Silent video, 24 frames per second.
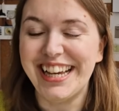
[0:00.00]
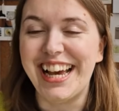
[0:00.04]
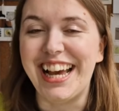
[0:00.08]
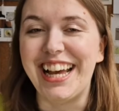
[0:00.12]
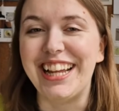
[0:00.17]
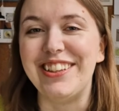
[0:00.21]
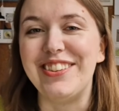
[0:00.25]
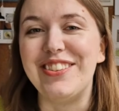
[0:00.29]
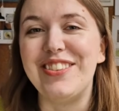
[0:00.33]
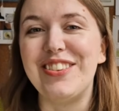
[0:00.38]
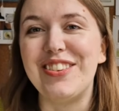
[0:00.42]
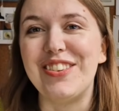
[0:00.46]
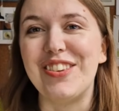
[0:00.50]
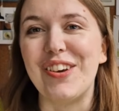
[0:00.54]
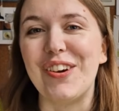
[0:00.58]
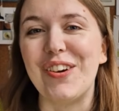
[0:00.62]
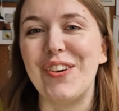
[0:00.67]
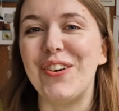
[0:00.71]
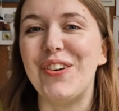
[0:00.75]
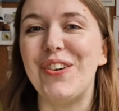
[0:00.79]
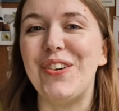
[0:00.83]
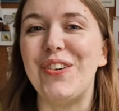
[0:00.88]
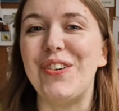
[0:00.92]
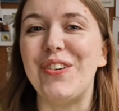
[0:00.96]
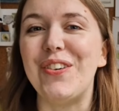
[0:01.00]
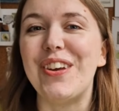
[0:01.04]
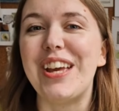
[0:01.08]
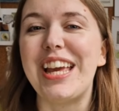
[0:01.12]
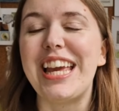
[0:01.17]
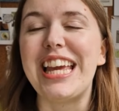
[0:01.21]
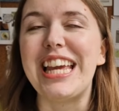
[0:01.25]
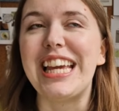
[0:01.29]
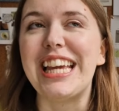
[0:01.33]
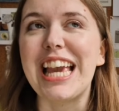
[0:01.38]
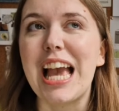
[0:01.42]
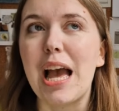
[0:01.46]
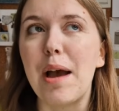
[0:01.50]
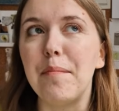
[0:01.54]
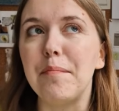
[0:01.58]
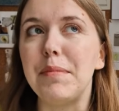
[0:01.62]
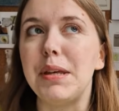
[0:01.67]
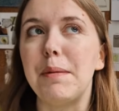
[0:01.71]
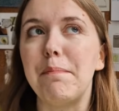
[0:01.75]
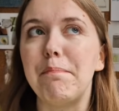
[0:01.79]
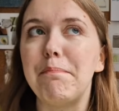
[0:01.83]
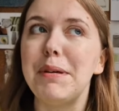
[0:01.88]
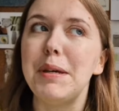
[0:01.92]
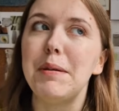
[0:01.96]
And so it can
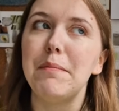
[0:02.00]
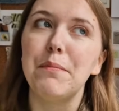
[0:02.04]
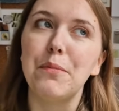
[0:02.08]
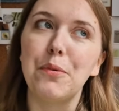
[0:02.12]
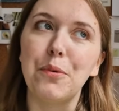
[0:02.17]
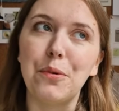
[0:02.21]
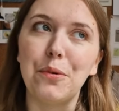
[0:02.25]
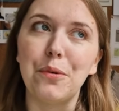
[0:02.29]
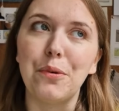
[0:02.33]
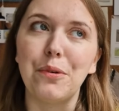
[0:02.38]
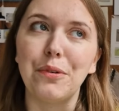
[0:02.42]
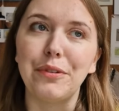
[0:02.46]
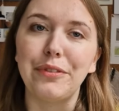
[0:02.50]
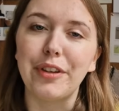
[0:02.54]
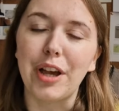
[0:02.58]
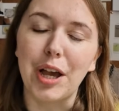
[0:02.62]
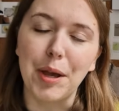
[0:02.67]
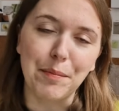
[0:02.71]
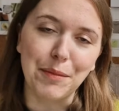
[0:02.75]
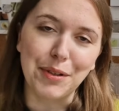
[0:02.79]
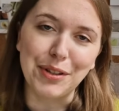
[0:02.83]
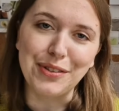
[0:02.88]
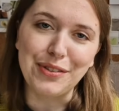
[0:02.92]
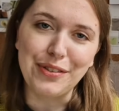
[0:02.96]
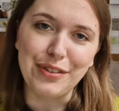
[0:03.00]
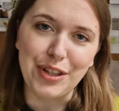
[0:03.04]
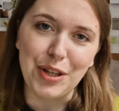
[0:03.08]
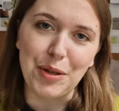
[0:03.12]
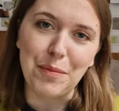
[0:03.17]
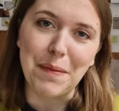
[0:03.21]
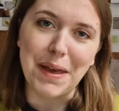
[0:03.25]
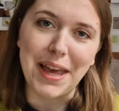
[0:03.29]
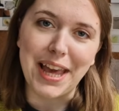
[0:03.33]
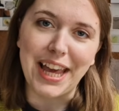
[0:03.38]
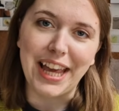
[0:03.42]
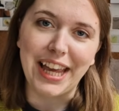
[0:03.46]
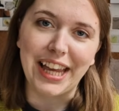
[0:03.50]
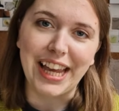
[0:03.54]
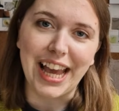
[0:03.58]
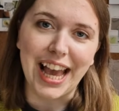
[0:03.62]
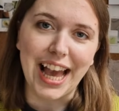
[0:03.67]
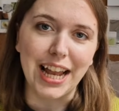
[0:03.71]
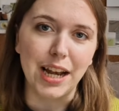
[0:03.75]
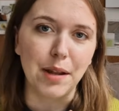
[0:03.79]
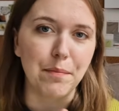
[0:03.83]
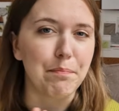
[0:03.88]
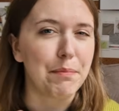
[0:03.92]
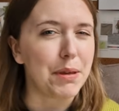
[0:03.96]
be a bit more time consuming
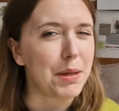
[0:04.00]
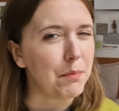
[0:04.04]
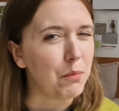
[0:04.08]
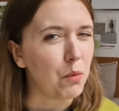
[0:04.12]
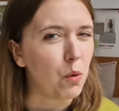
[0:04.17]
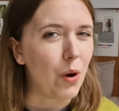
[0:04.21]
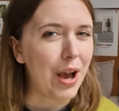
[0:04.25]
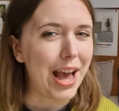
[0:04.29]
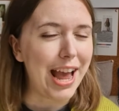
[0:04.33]
and a bit more